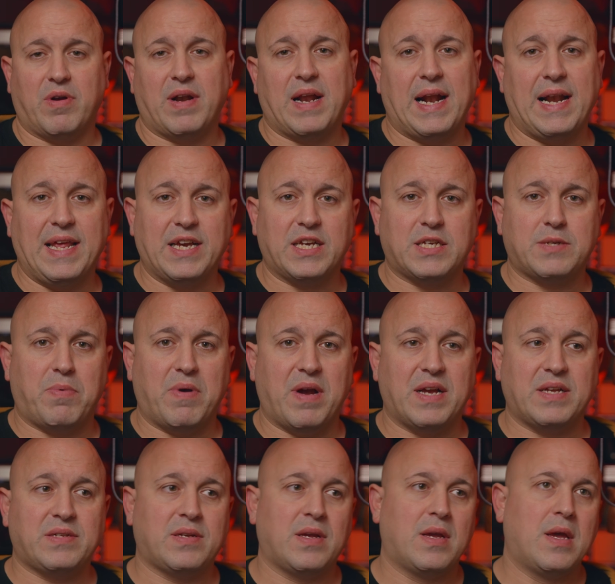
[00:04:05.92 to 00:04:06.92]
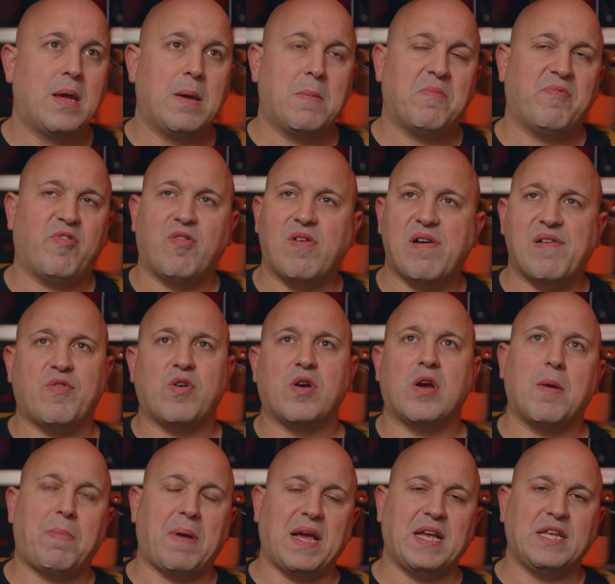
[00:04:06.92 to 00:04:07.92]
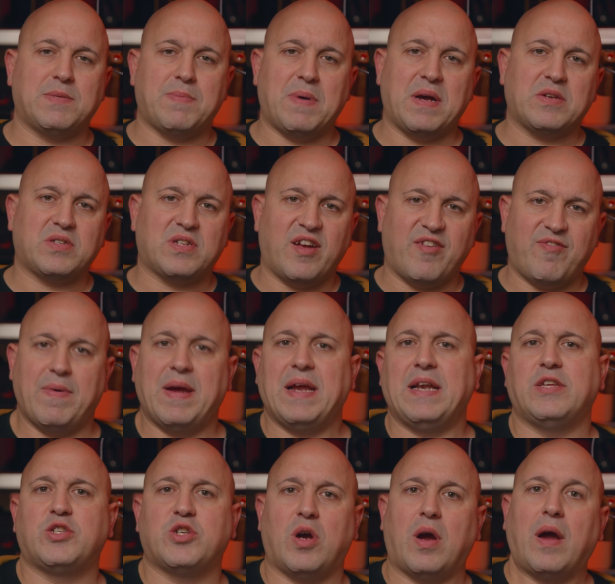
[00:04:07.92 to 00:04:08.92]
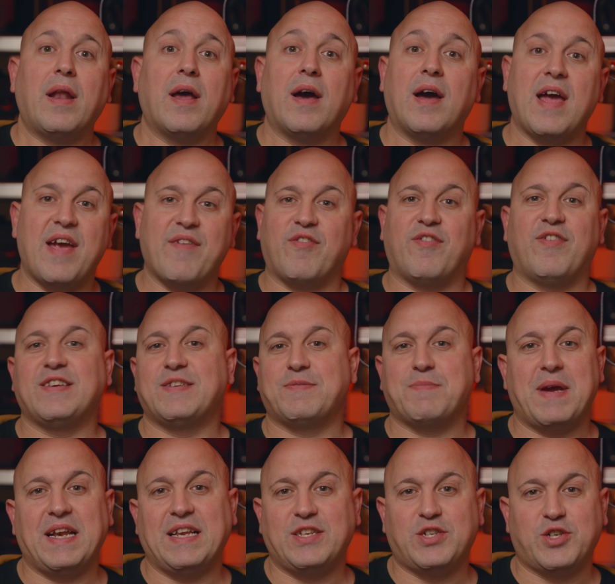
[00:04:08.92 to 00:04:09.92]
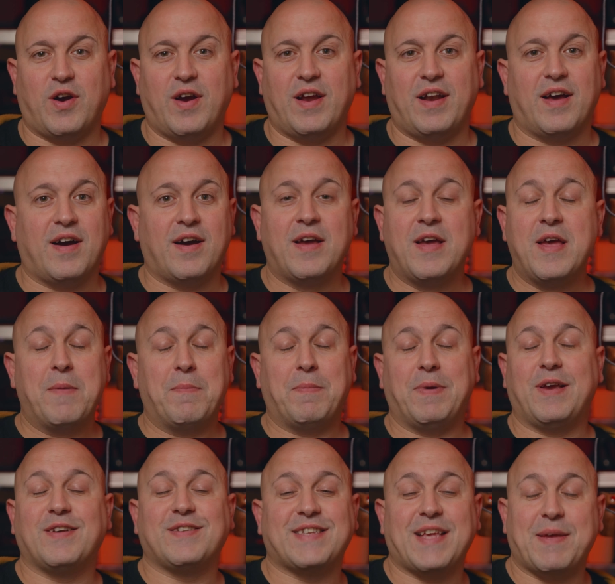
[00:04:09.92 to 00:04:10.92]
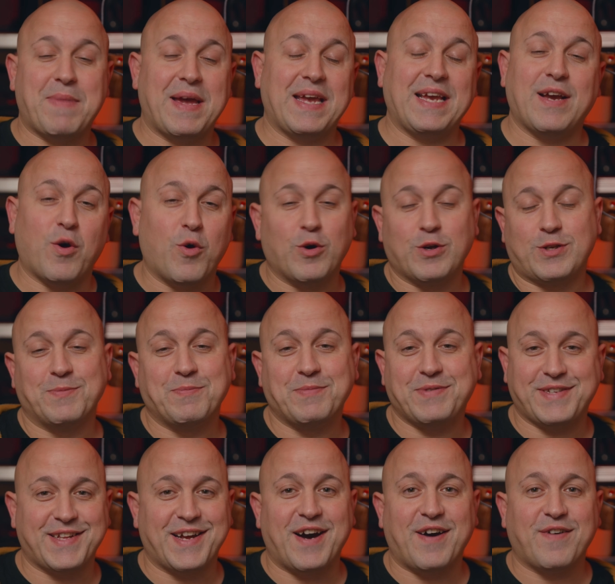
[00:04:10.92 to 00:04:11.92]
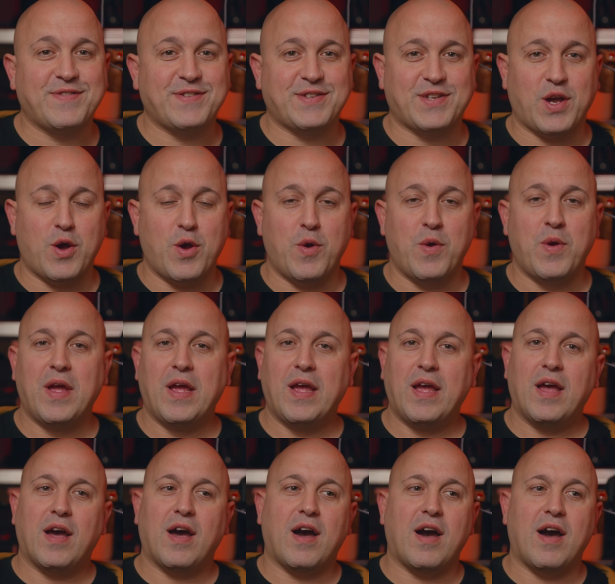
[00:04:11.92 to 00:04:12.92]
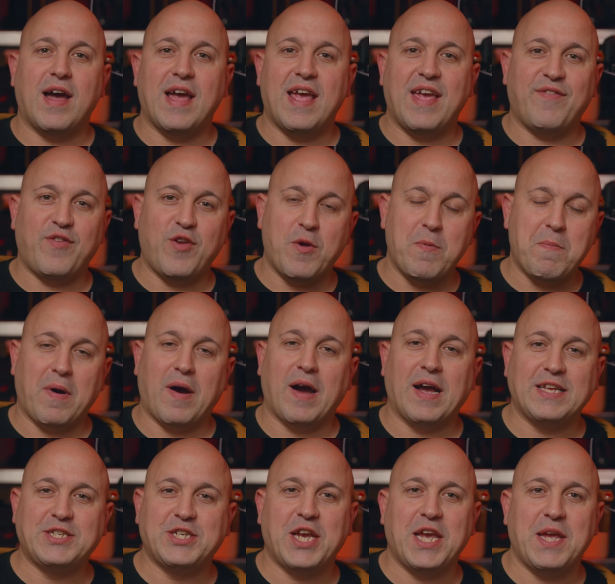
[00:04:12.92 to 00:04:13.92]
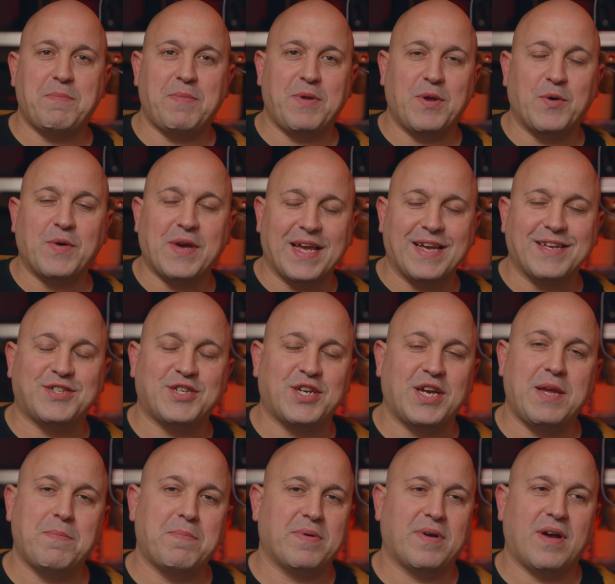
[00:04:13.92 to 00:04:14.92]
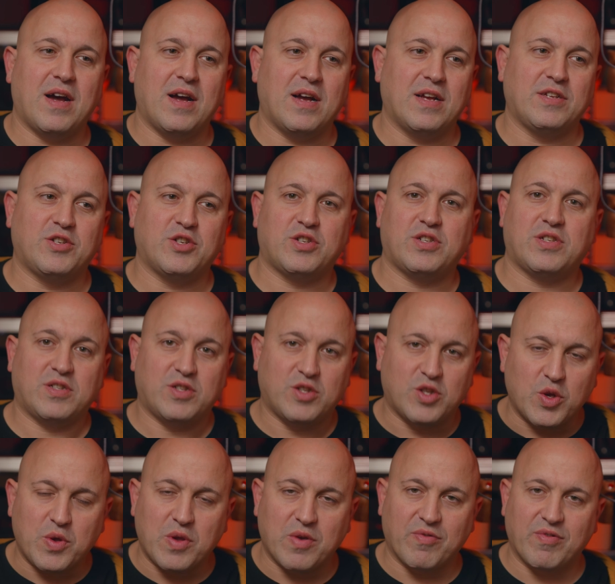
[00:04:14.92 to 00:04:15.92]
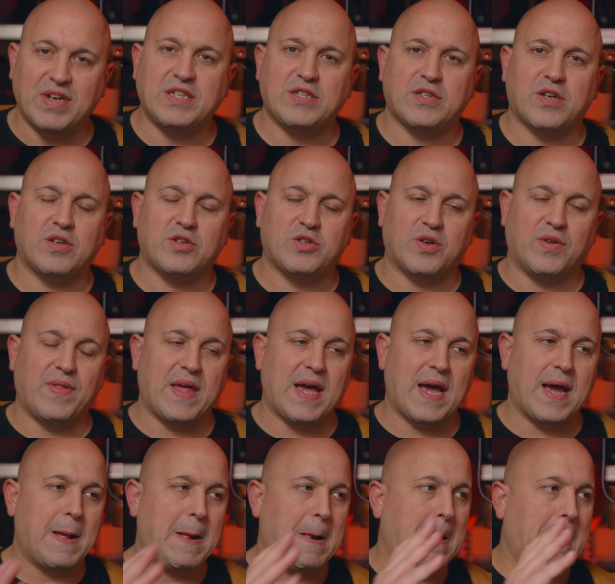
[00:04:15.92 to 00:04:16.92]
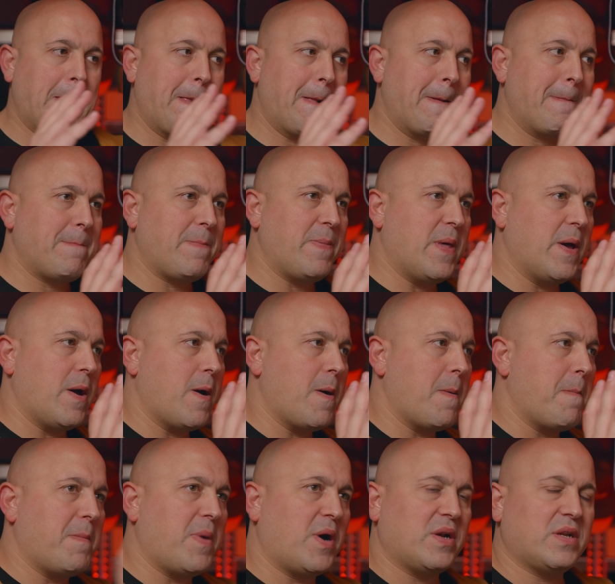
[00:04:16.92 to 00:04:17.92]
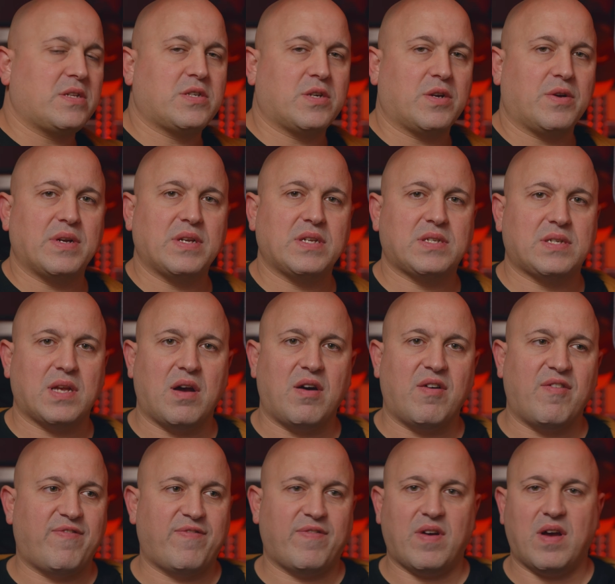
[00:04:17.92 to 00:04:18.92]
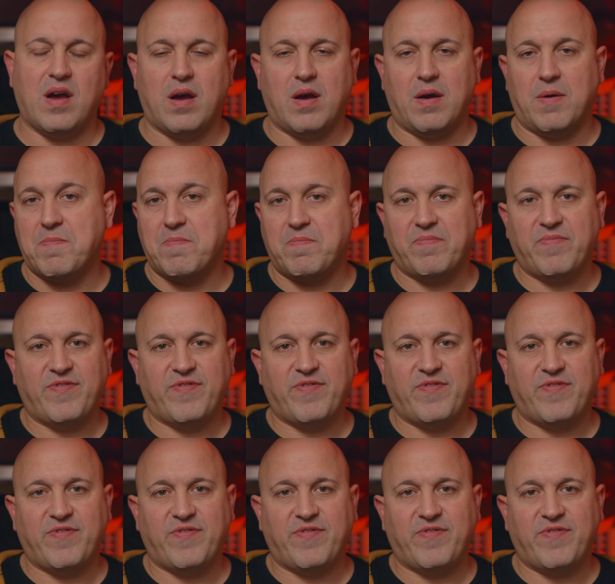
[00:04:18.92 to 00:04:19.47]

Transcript: on AliExpress. Before everyone complains about stuff made in China, everything's made in China because they make awesome stuff. So if you buy cheap, you'll get cheap. Just do your research on that. The monitor itself, £30